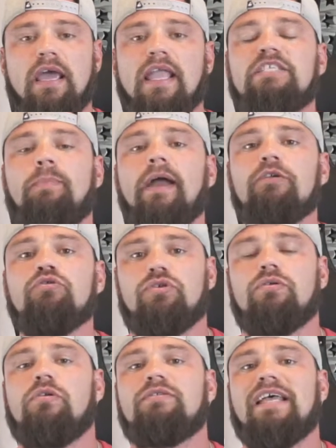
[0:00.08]
And Inspired
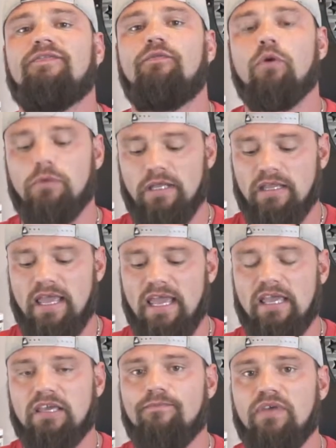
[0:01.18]
Nutraceuticals has formulated
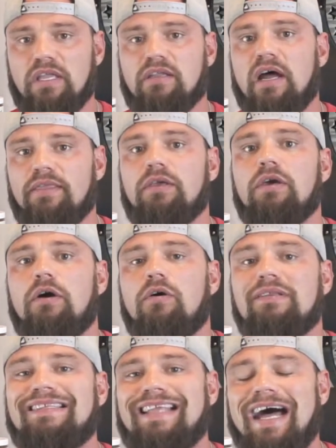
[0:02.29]
a convenient
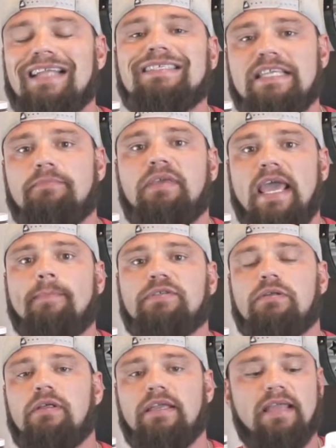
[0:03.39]
on-the-go non-stim
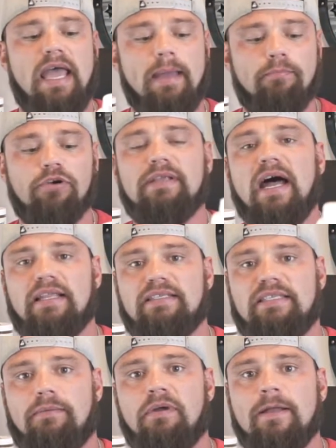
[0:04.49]
capsule and Ember
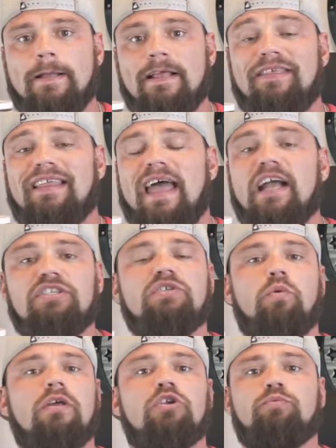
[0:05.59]
non-stim that actually
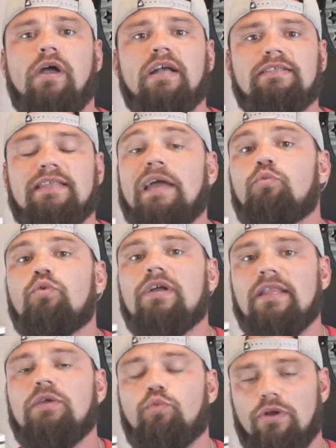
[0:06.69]
is one of those products that I
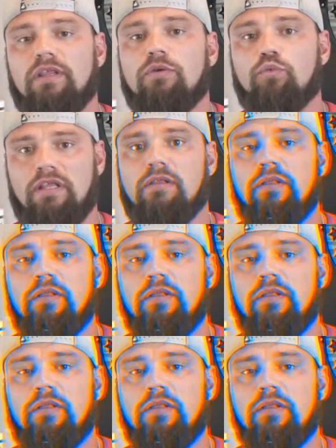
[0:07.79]
really, really, really